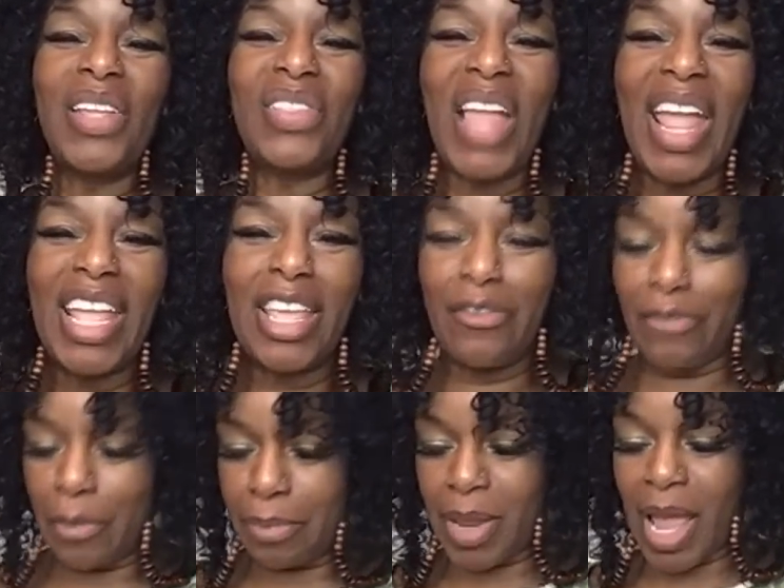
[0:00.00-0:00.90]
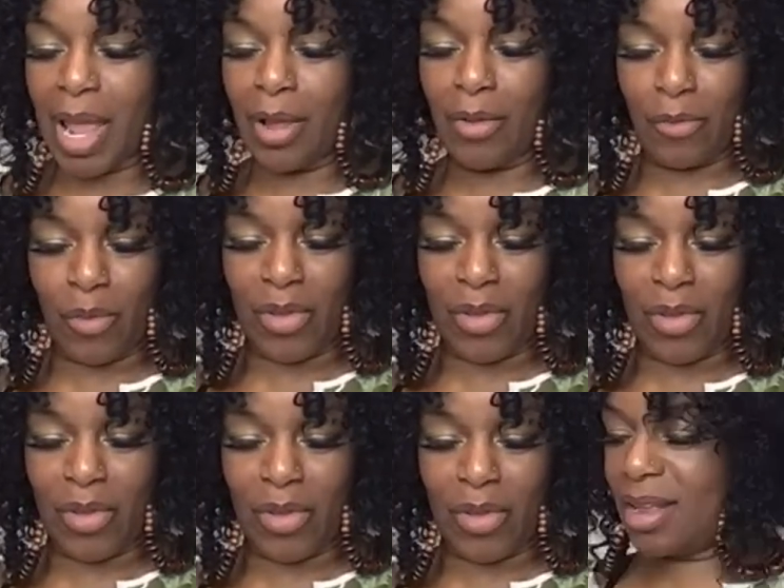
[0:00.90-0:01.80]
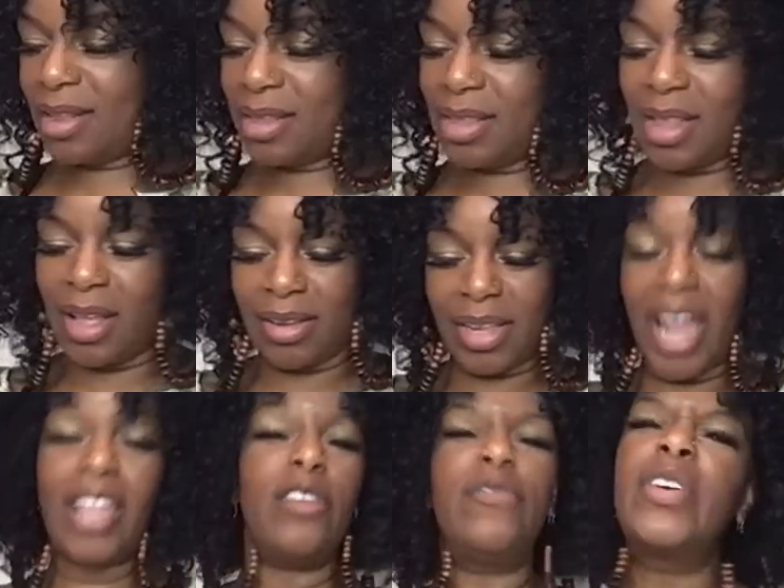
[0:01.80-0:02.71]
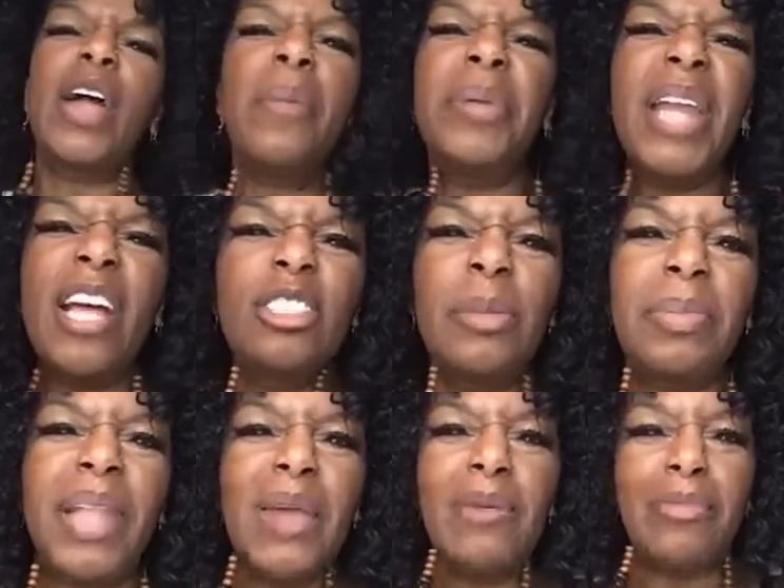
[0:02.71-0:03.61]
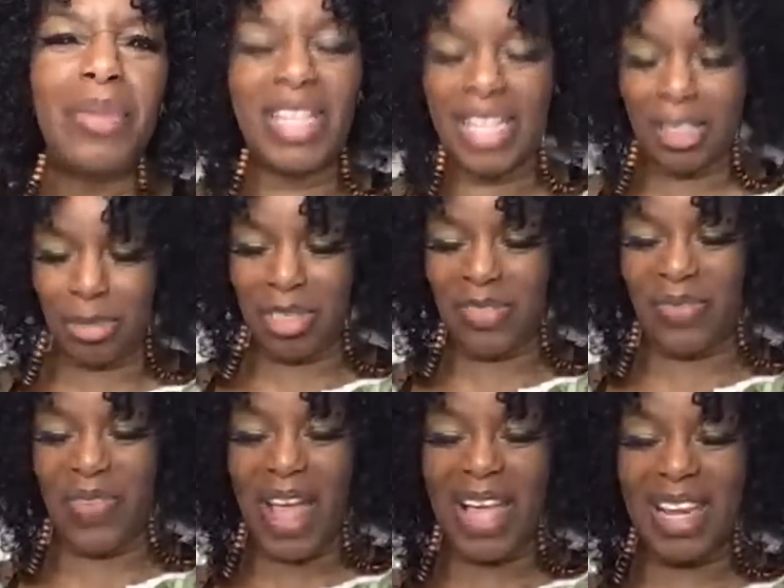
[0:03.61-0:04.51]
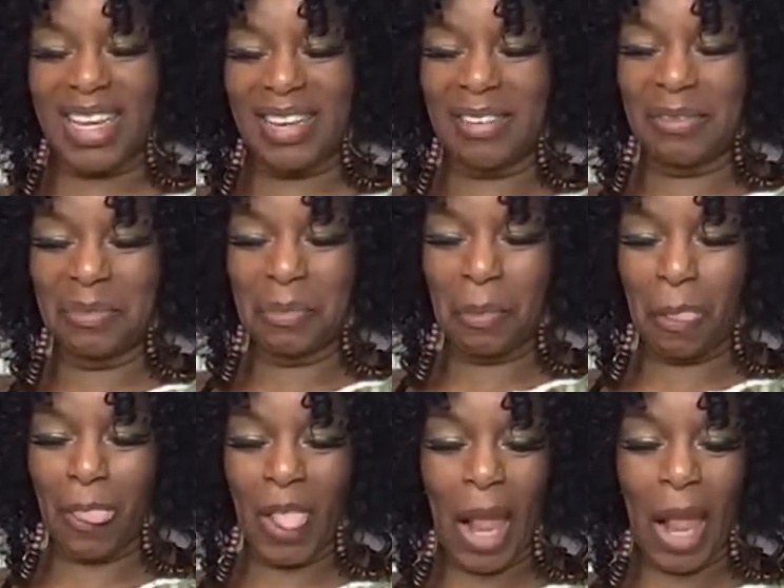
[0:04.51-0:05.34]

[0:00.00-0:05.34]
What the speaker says: Thank you for playing with me. Look, thank you for coming out to play with me. This was fun.